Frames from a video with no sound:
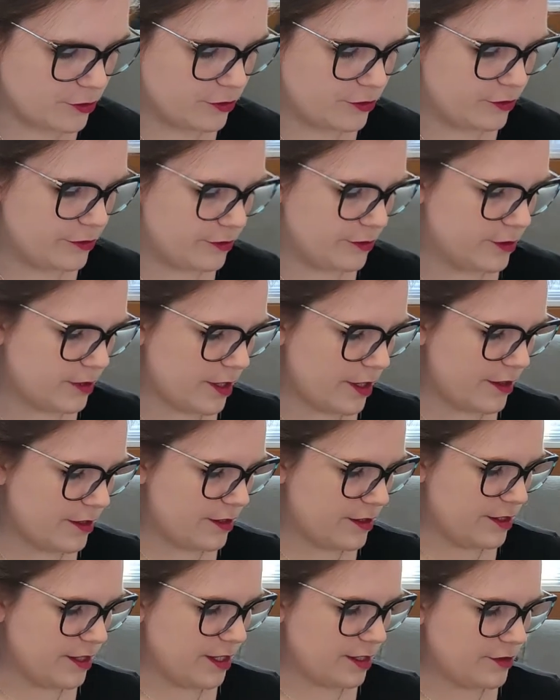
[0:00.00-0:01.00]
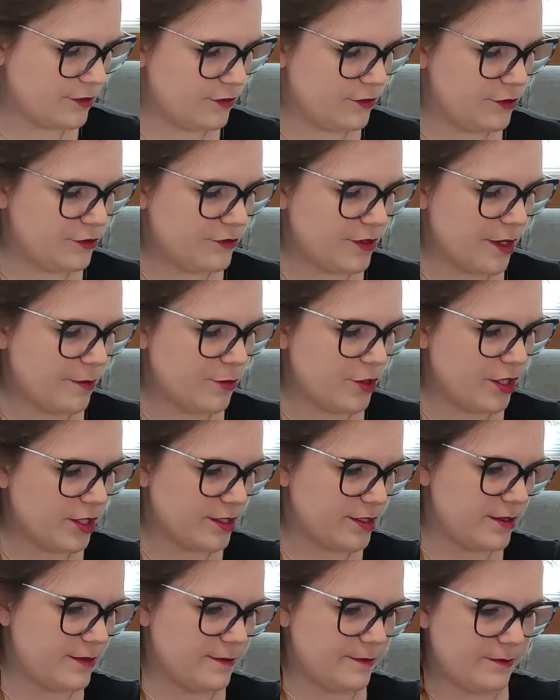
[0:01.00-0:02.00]
to the next few
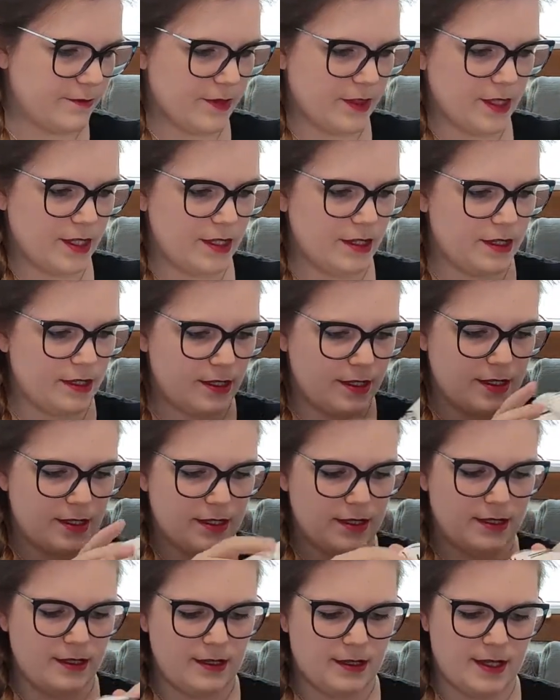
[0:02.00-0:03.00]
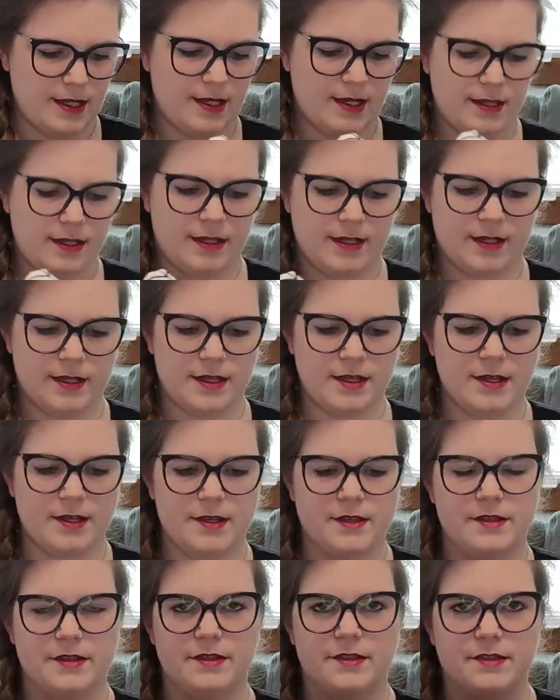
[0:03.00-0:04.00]
fabrics. Like,
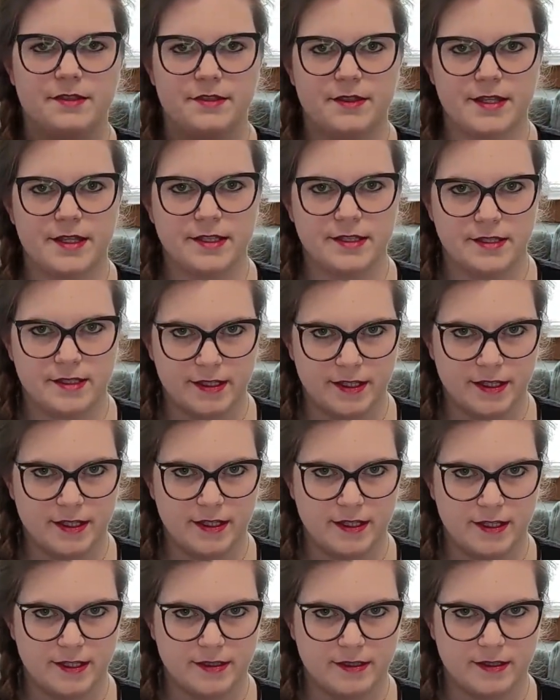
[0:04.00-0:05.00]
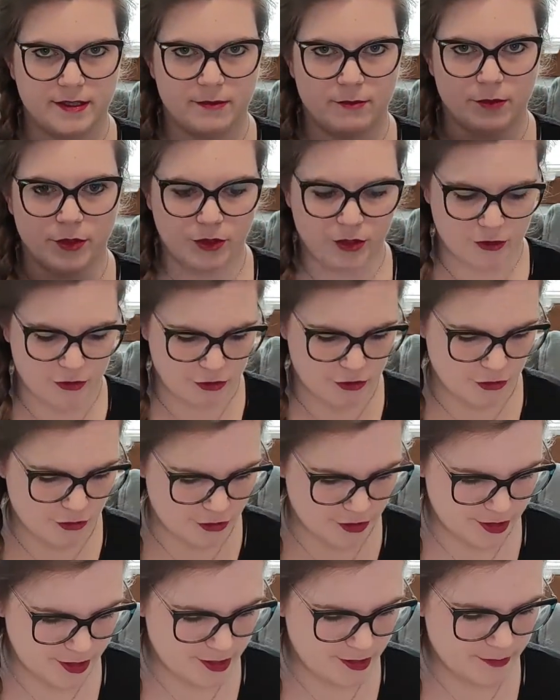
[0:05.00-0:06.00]
this is the modern
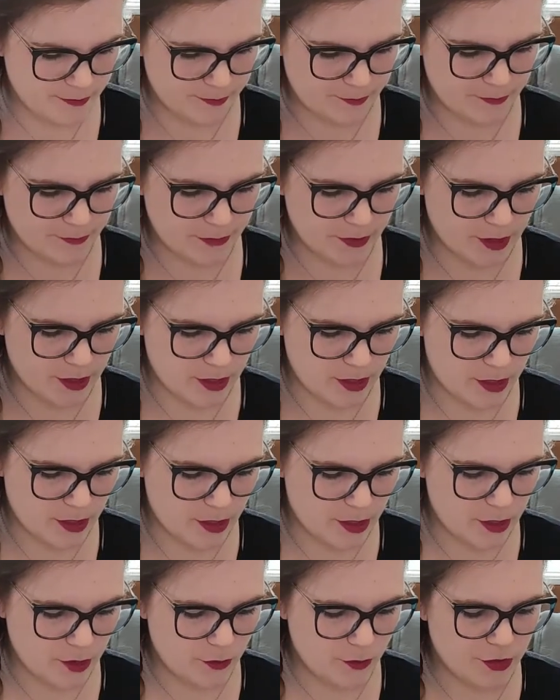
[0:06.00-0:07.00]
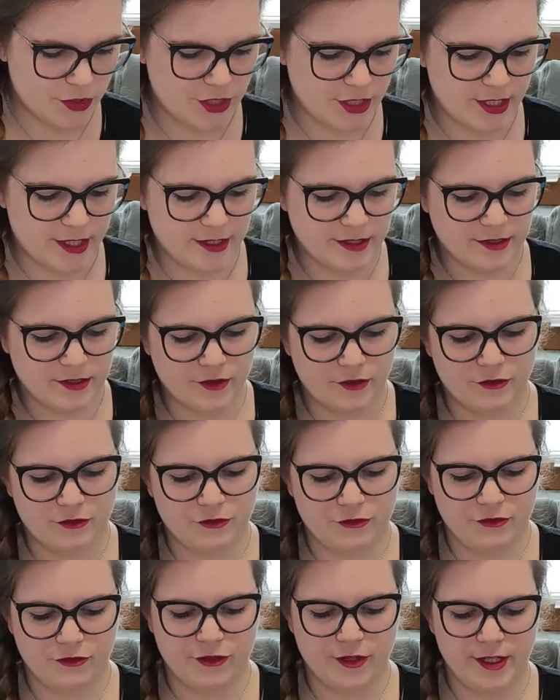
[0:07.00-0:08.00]
jersey, which has a
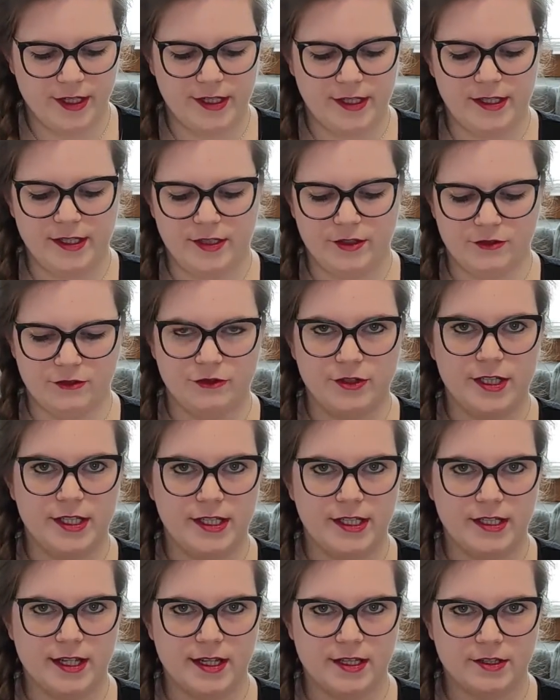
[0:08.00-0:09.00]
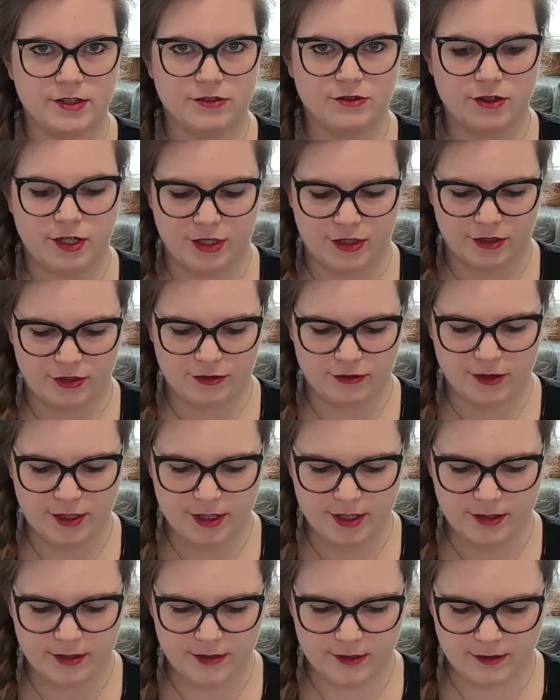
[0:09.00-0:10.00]
really nice stretch to
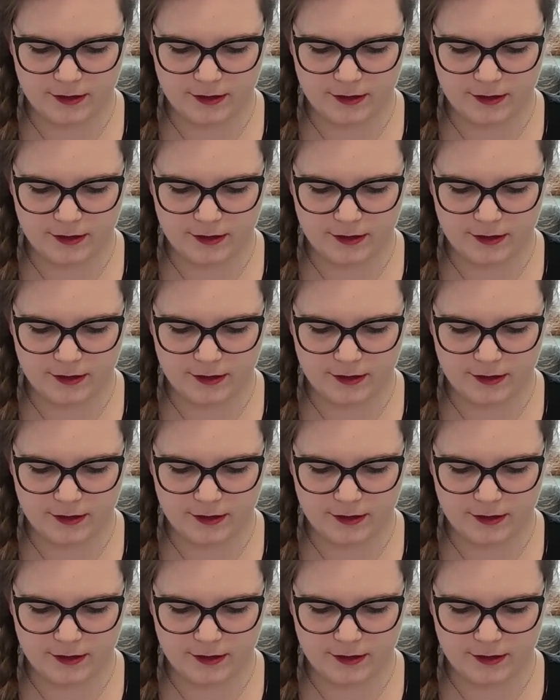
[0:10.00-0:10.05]
it.